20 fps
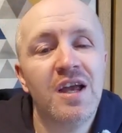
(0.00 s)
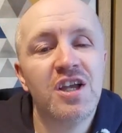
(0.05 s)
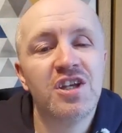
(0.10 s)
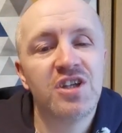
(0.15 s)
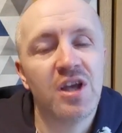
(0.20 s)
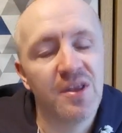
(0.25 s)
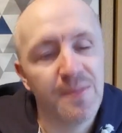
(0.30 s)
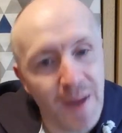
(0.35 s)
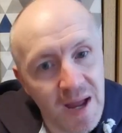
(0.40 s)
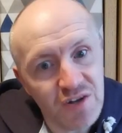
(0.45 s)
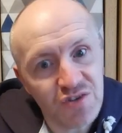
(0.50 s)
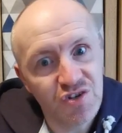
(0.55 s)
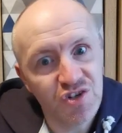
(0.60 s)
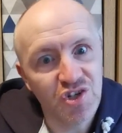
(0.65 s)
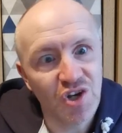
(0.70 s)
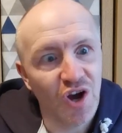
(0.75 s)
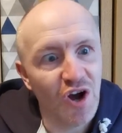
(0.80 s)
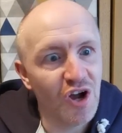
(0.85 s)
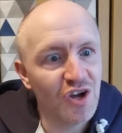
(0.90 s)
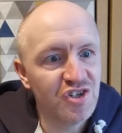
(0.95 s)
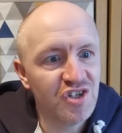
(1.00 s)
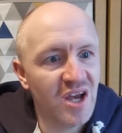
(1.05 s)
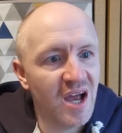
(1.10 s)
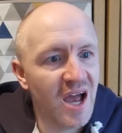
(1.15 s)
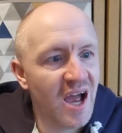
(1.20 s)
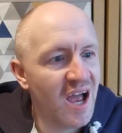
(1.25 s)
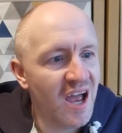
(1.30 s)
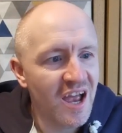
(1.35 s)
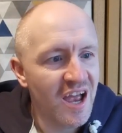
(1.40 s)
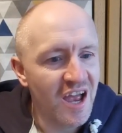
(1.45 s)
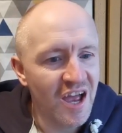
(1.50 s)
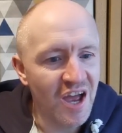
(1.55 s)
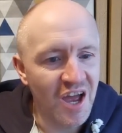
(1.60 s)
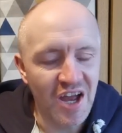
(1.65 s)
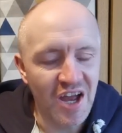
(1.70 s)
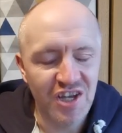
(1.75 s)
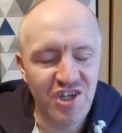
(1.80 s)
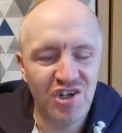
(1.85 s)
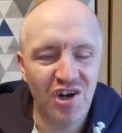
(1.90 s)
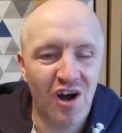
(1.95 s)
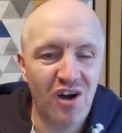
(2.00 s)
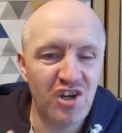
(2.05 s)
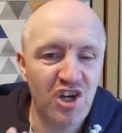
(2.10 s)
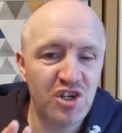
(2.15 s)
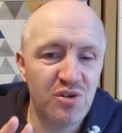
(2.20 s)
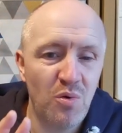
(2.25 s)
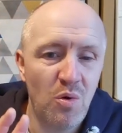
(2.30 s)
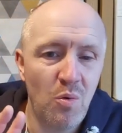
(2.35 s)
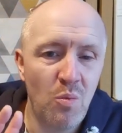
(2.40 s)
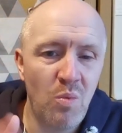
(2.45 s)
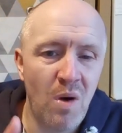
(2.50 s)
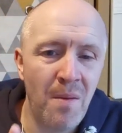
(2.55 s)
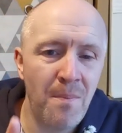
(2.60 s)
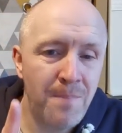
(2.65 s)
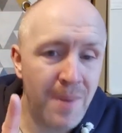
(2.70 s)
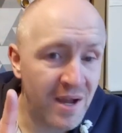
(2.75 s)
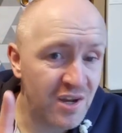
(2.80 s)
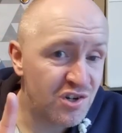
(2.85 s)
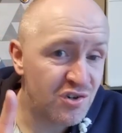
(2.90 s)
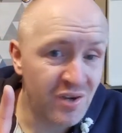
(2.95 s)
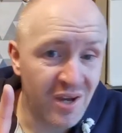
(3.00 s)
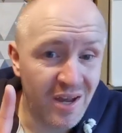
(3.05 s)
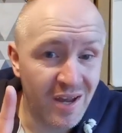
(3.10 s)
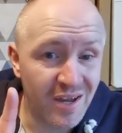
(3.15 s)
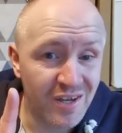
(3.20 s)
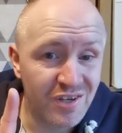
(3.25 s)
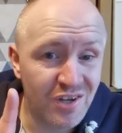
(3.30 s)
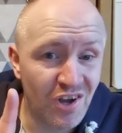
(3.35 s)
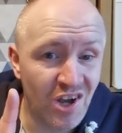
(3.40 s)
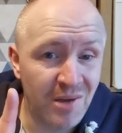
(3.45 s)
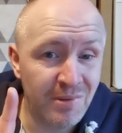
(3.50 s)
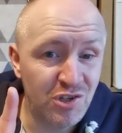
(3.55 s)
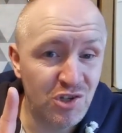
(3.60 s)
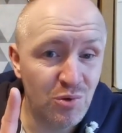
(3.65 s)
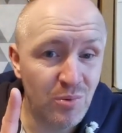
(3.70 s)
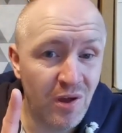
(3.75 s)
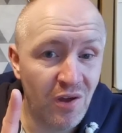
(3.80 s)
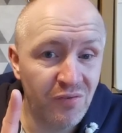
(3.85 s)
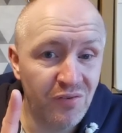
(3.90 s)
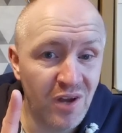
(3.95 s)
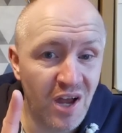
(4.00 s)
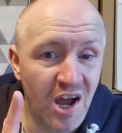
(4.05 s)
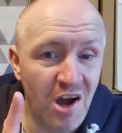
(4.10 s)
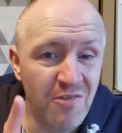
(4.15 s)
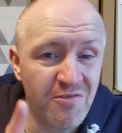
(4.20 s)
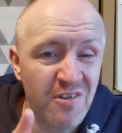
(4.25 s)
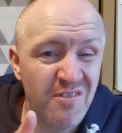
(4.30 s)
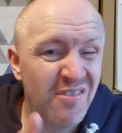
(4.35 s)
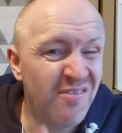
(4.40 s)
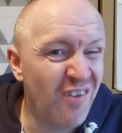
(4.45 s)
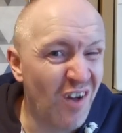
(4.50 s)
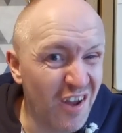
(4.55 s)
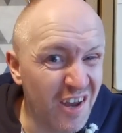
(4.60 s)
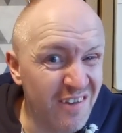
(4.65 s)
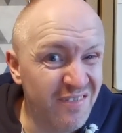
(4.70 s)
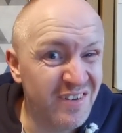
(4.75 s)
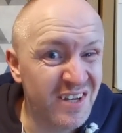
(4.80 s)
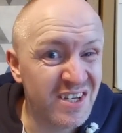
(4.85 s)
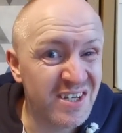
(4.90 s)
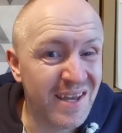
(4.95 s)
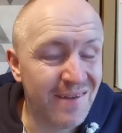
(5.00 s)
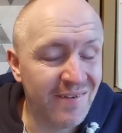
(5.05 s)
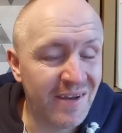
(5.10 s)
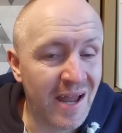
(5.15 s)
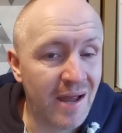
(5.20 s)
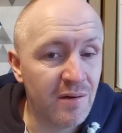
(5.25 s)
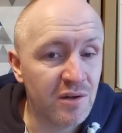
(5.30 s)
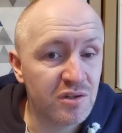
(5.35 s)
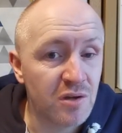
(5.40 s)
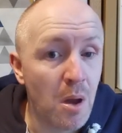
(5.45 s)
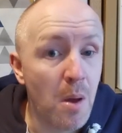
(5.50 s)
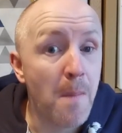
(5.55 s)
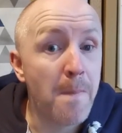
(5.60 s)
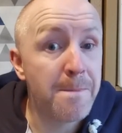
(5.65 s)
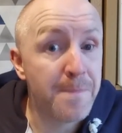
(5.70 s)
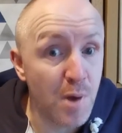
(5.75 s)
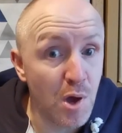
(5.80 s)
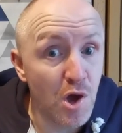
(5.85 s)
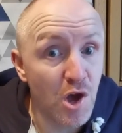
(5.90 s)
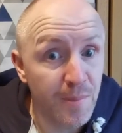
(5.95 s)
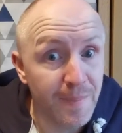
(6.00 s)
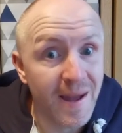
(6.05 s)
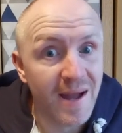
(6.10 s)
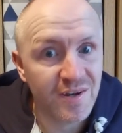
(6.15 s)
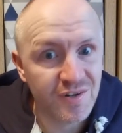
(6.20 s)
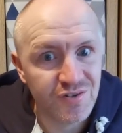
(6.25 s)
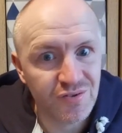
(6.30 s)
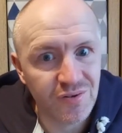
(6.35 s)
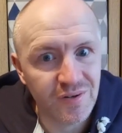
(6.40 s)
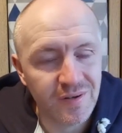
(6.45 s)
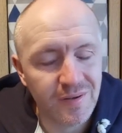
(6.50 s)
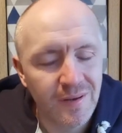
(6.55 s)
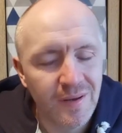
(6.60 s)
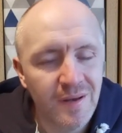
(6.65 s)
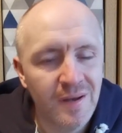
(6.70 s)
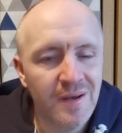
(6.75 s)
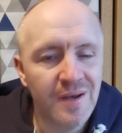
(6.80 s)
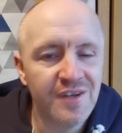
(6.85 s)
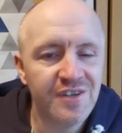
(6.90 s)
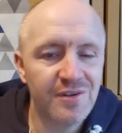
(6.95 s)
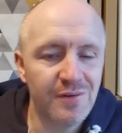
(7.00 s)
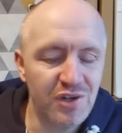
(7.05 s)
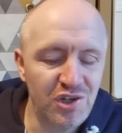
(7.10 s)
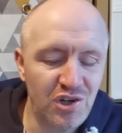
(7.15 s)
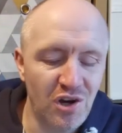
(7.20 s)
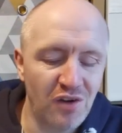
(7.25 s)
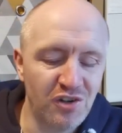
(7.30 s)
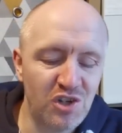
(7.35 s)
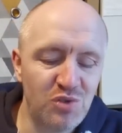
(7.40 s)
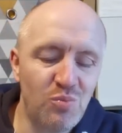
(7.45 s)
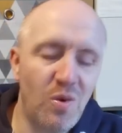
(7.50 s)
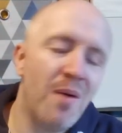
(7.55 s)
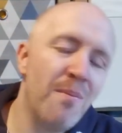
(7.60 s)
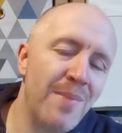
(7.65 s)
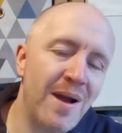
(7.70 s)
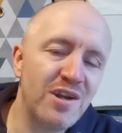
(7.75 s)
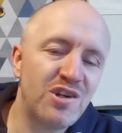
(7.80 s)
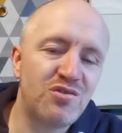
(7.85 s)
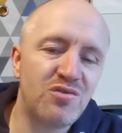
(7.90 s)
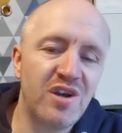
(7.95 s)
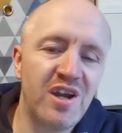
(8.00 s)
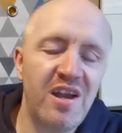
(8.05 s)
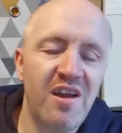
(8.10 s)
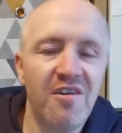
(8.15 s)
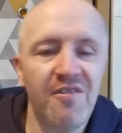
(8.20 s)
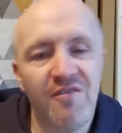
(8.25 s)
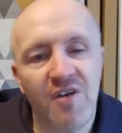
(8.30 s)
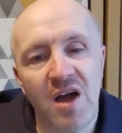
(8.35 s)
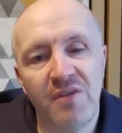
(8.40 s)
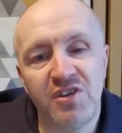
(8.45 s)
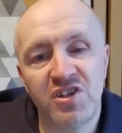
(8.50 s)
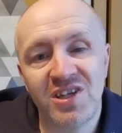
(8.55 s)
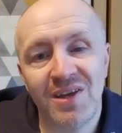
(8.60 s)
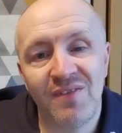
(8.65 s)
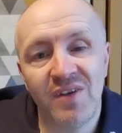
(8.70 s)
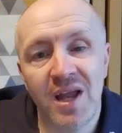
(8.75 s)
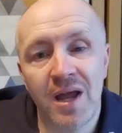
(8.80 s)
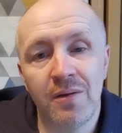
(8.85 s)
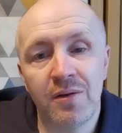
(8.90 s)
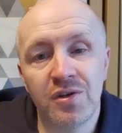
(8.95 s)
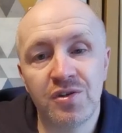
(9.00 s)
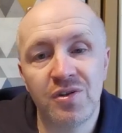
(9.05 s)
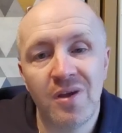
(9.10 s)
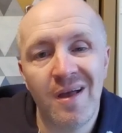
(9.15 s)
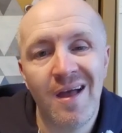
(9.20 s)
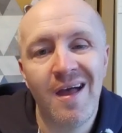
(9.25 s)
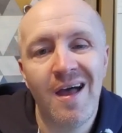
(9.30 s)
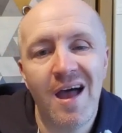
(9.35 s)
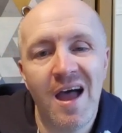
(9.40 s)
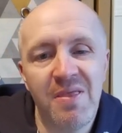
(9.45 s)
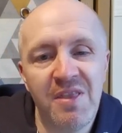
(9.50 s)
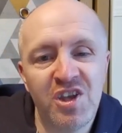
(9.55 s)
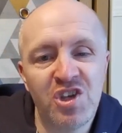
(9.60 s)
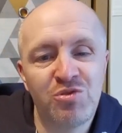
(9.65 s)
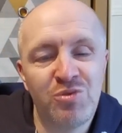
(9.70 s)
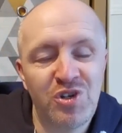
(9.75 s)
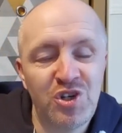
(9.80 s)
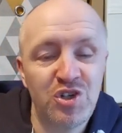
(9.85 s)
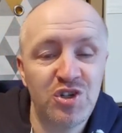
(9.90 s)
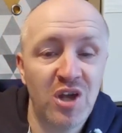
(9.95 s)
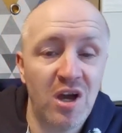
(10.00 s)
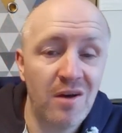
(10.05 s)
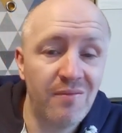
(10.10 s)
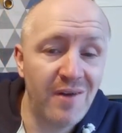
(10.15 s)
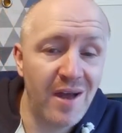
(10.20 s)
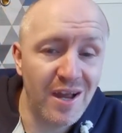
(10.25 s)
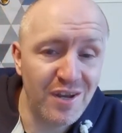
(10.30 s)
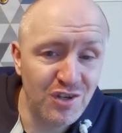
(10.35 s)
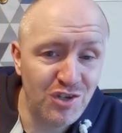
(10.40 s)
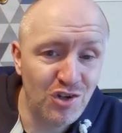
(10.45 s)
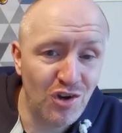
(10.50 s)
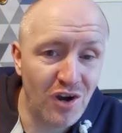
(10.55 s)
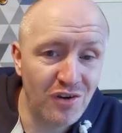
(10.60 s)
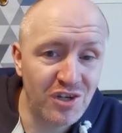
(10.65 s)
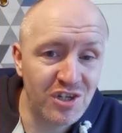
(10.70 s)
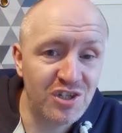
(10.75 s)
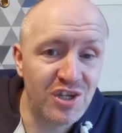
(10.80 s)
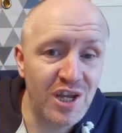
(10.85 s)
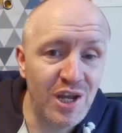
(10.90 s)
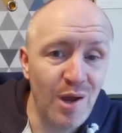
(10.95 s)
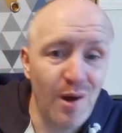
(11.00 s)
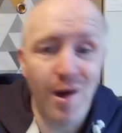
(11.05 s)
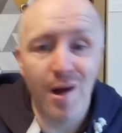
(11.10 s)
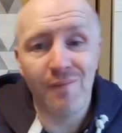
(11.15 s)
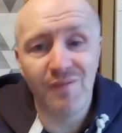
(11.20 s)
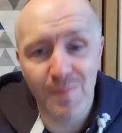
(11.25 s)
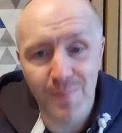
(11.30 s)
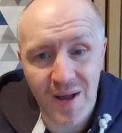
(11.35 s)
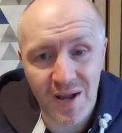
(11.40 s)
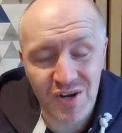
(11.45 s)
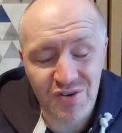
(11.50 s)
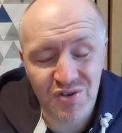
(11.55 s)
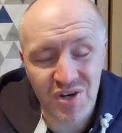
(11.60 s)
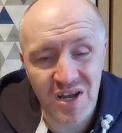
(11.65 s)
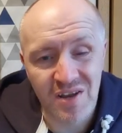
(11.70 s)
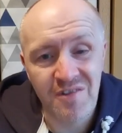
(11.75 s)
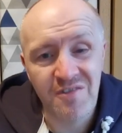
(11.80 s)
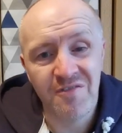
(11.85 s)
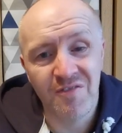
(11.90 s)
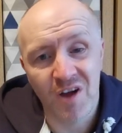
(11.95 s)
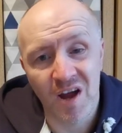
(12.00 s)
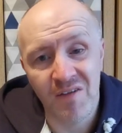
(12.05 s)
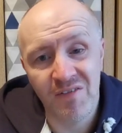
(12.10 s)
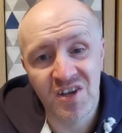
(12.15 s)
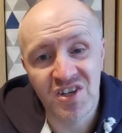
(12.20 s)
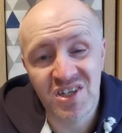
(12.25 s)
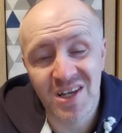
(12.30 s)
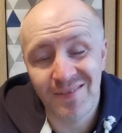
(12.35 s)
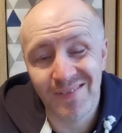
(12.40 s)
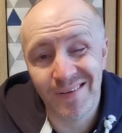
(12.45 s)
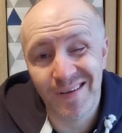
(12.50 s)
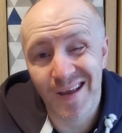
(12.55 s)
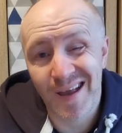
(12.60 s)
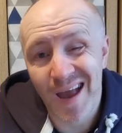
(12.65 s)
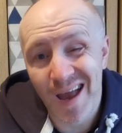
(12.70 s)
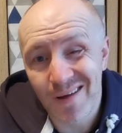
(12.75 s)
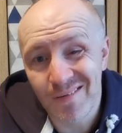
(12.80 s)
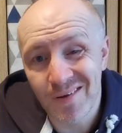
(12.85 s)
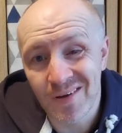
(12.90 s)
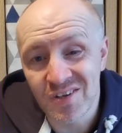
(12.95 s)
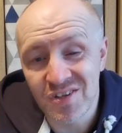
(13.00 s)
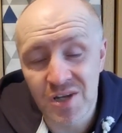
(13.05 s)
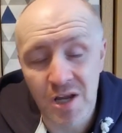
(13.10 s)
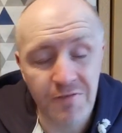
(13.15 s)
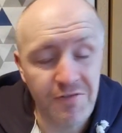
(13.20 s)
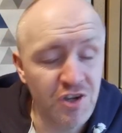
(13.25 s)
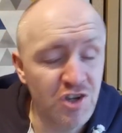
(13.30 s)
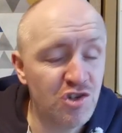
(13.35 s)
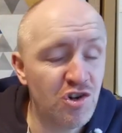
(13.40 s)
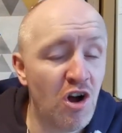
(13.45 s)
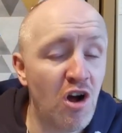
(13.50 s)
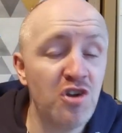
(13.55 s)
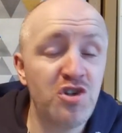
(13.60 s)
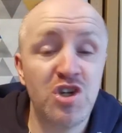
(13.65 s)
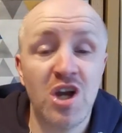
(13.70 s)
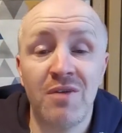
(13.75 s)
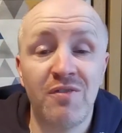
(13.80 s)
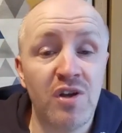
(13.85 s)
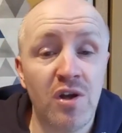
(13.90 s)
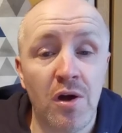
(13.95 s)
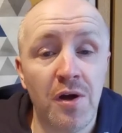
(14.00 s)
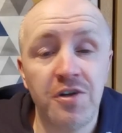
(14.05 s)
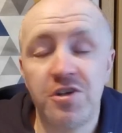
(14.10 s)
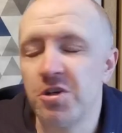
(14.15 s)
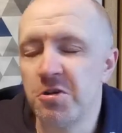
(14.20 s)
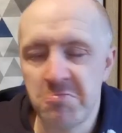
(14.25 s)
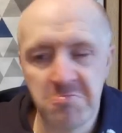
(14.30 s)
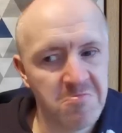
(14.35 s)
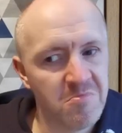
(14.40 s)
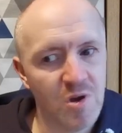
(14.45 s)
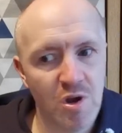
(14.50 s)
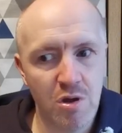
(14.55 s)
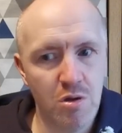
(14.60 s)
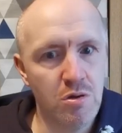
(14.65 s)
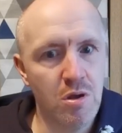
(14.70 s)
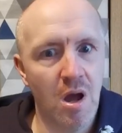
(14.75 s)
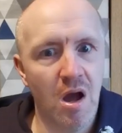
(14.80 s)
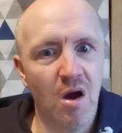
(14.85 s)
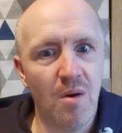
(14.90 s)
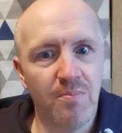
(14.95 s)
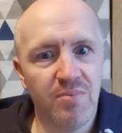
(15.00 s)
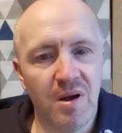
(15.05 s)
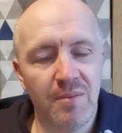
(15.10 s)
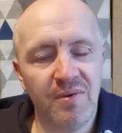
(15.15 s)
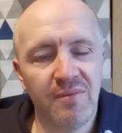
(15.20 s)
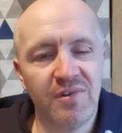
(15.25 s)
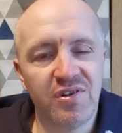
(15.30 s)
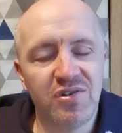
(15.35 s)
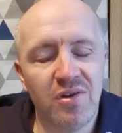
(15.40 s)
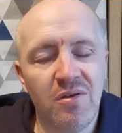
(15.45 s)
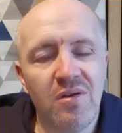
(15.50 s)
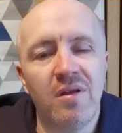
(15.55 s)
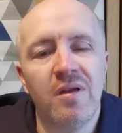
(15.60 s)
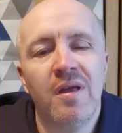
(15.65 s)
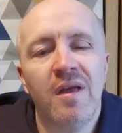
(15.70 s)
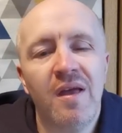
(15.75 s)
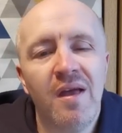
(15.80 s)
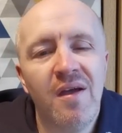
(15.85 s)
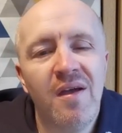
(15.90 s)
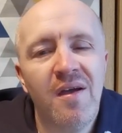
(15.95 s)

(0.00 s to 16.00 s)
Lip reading: So the battery charger charges one battery at a time, as you well know, for 5 to 7 hours per battery. So it charges one battery 5 to 7 hours and then switches it over and charges the other battery 5 to 7 hours. Now, if you charge it overnight, no problem at all.